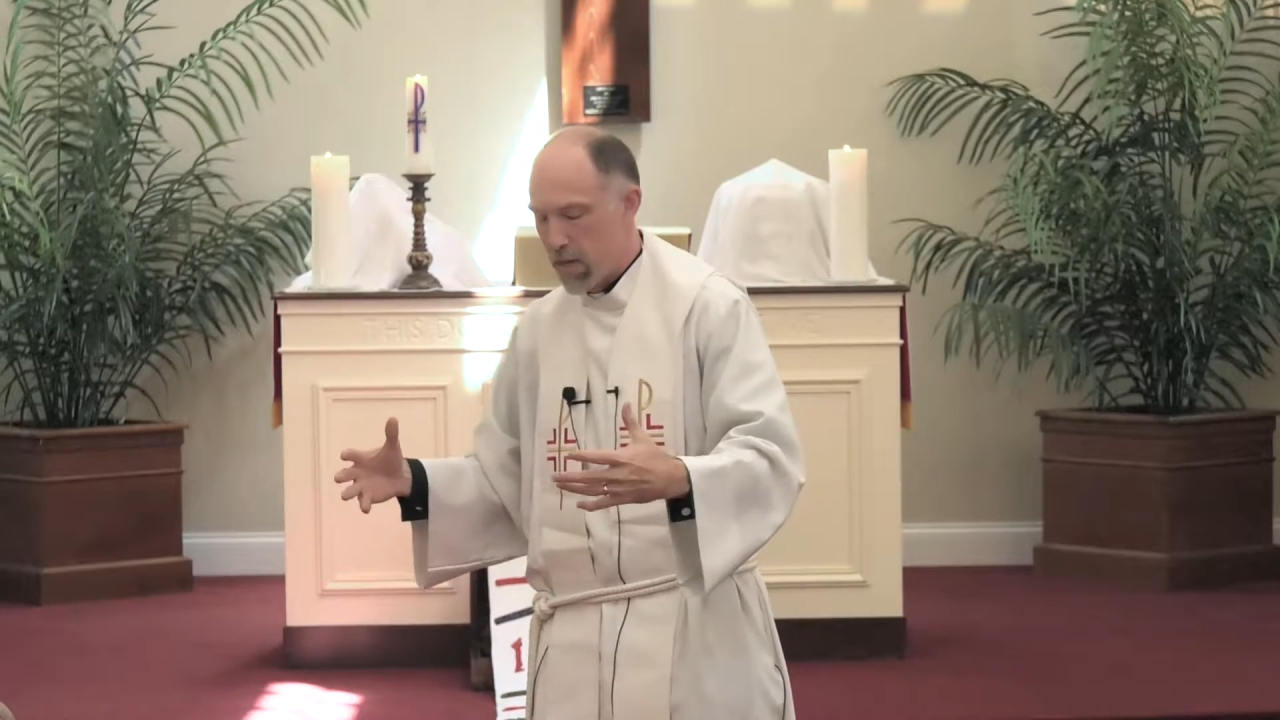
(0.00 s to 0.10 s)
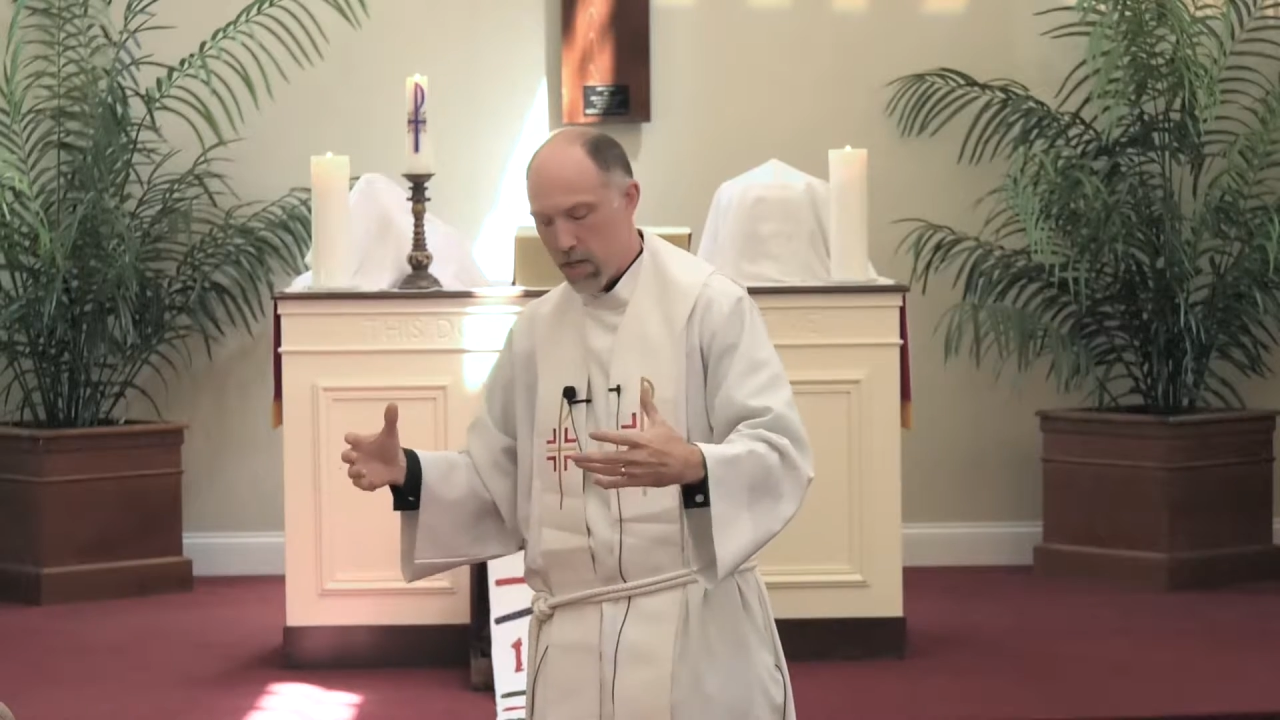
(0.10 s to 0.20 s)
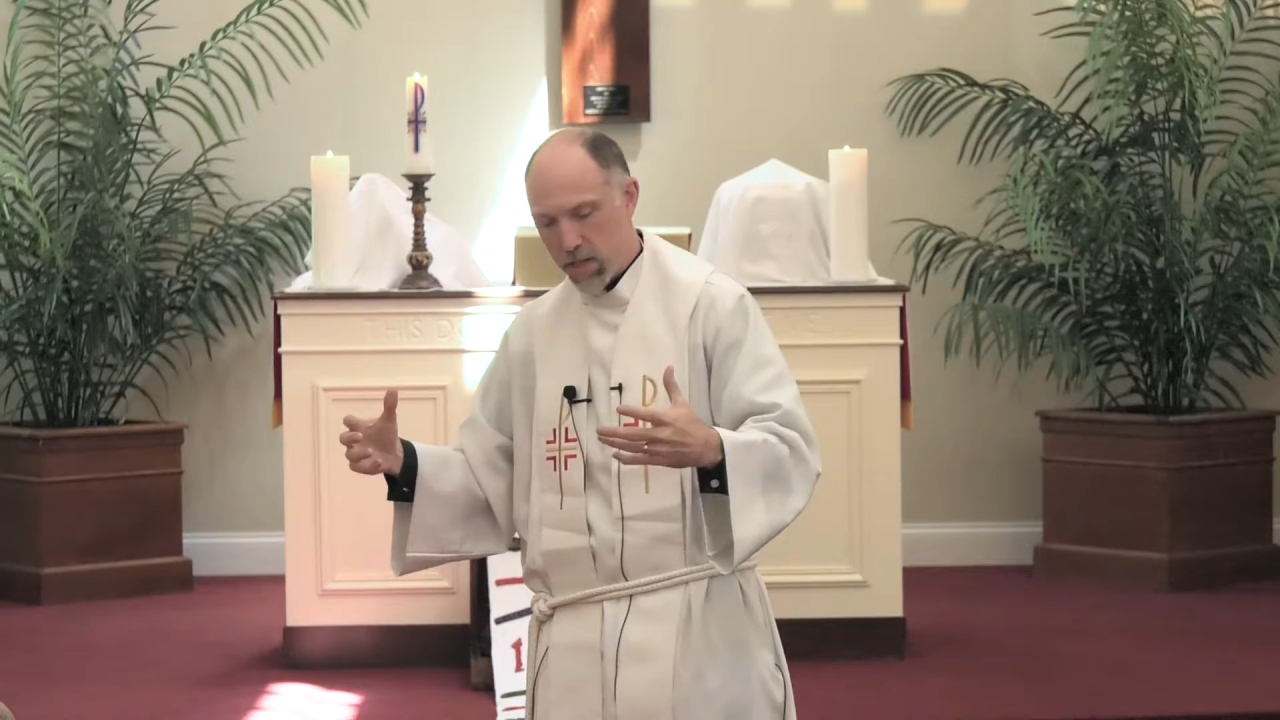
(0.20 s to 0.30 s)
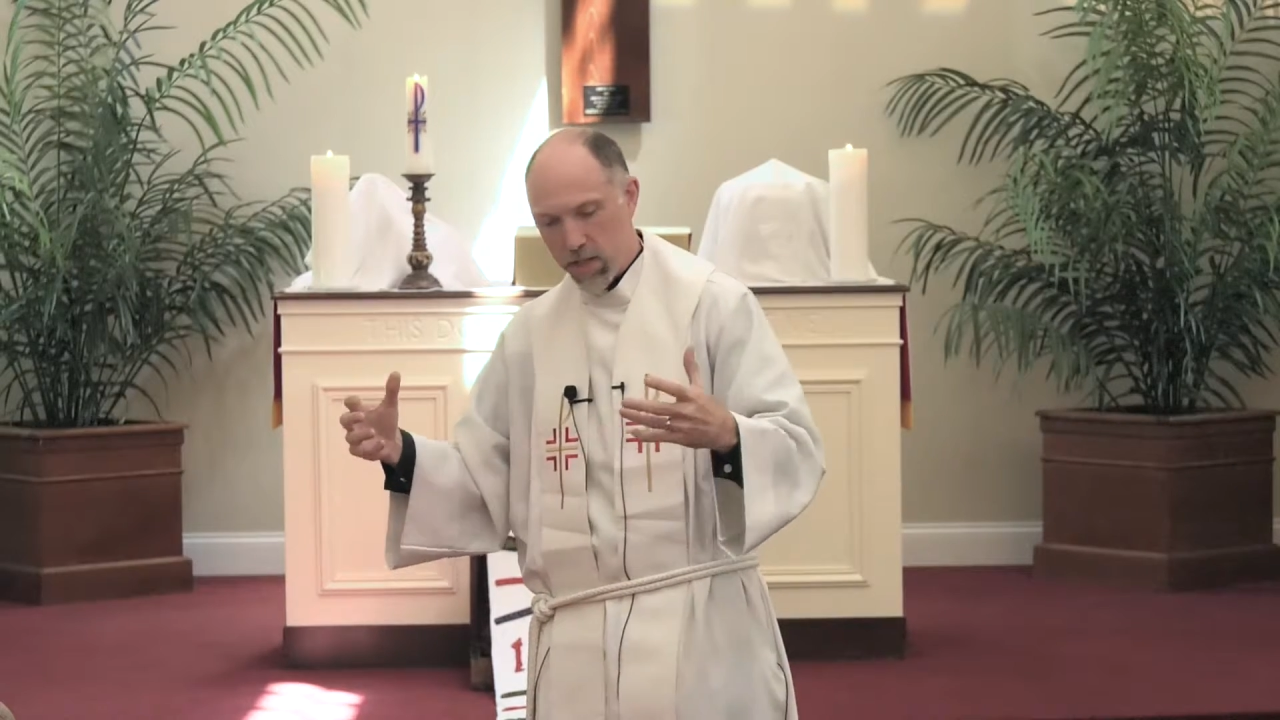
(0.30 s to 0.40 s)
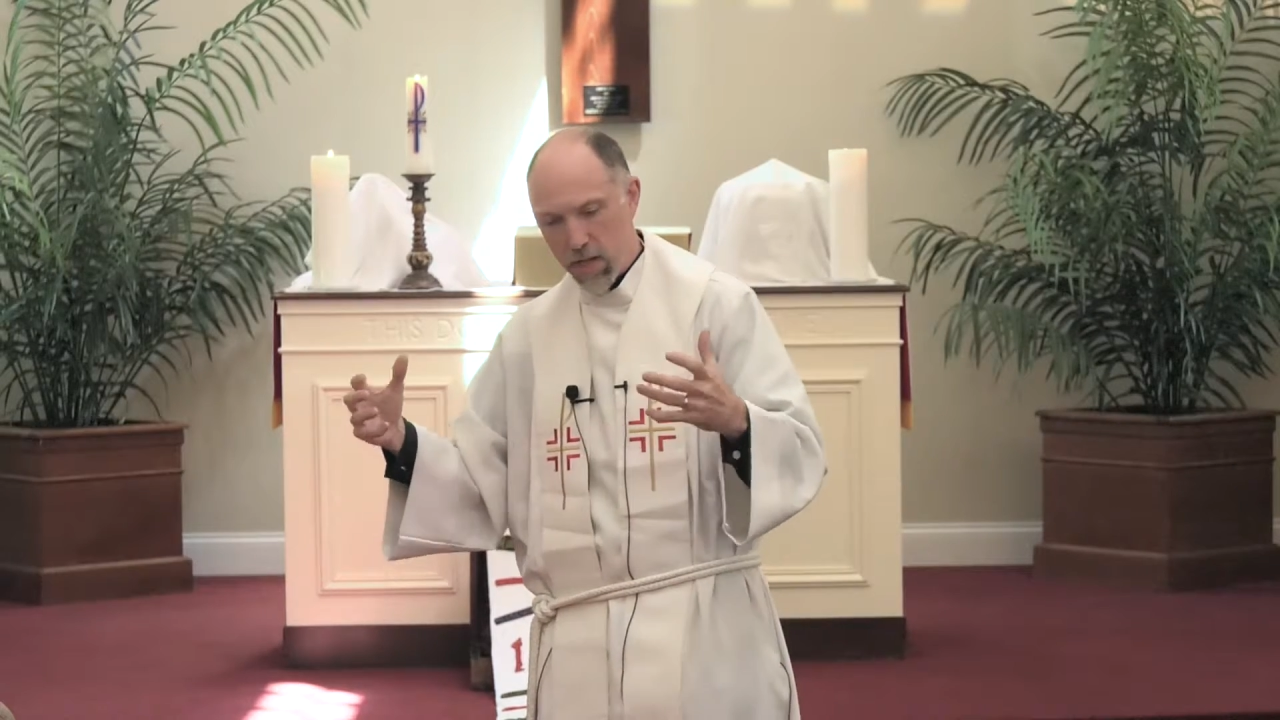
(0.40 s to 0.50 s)

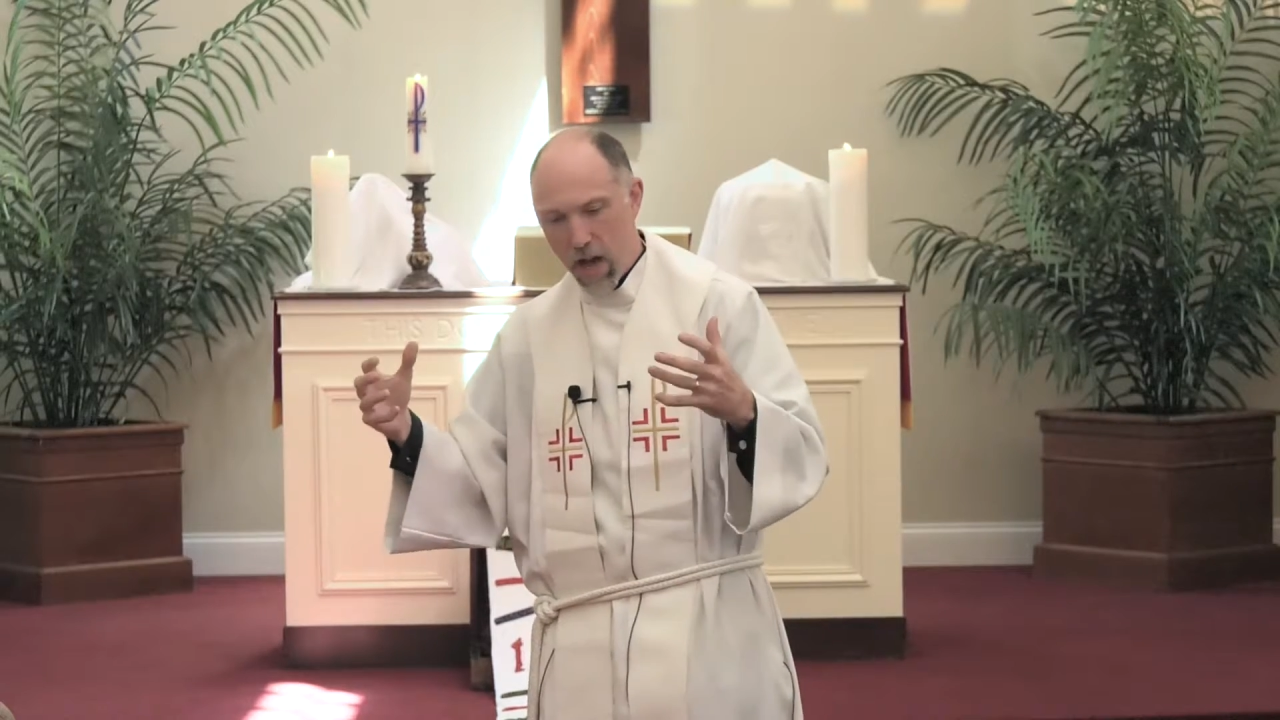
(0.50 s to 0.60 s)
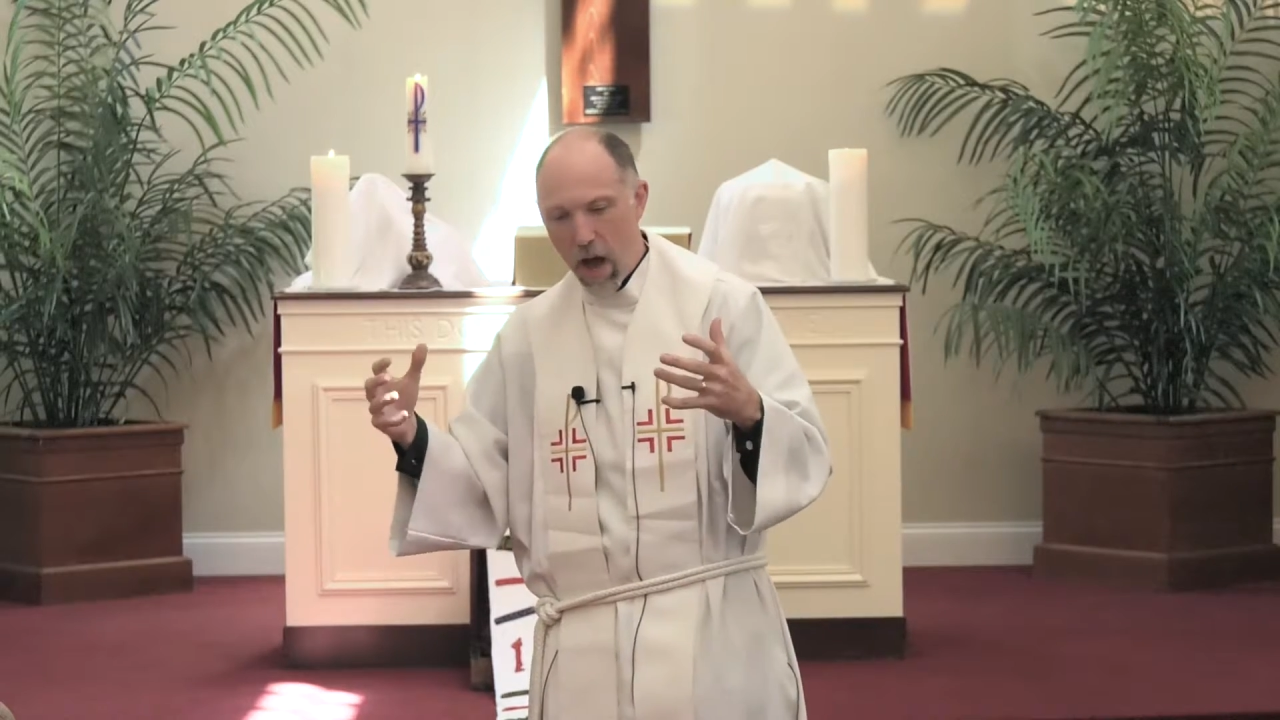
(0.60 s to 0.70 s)
because it's an